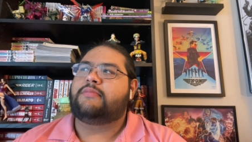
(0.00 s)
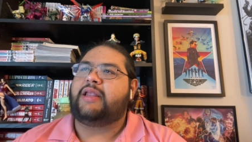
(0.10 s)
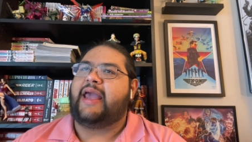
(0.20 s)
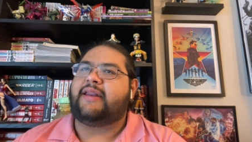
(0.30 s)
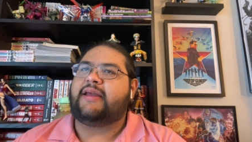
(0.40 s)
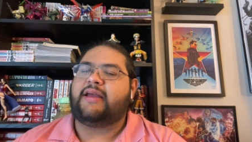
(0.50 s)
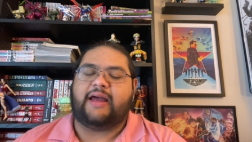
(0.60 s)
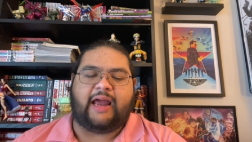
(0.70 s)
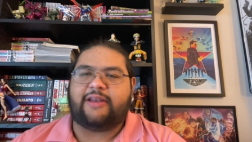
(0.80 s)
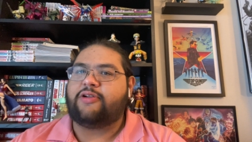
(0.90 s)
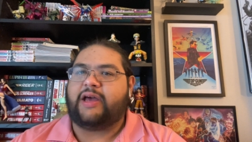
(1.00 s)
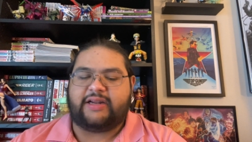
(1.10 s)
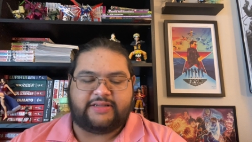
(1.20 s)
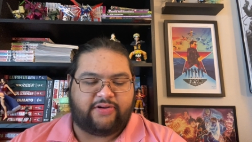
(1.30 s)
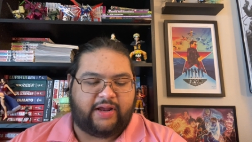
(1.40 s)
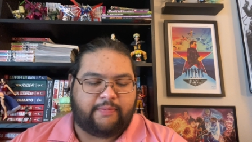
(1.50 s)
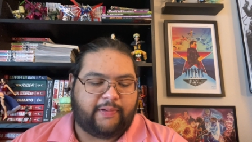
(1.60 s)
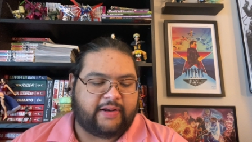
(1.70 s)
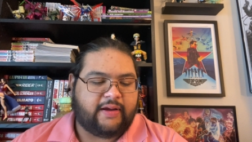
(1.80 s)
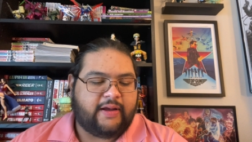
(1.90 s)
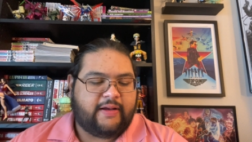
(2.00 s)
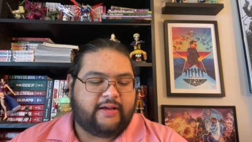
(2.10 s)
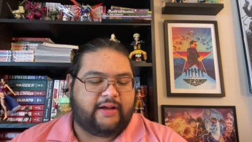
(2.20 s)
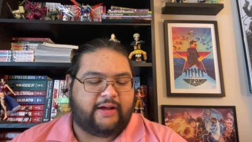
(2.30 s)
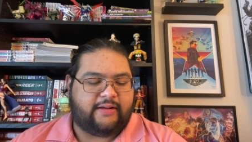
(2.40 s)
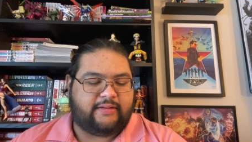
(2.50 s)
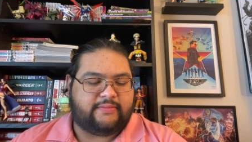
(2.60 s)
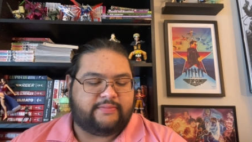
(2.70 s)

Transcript: Leane, I, I don't know how to say her name, but uh,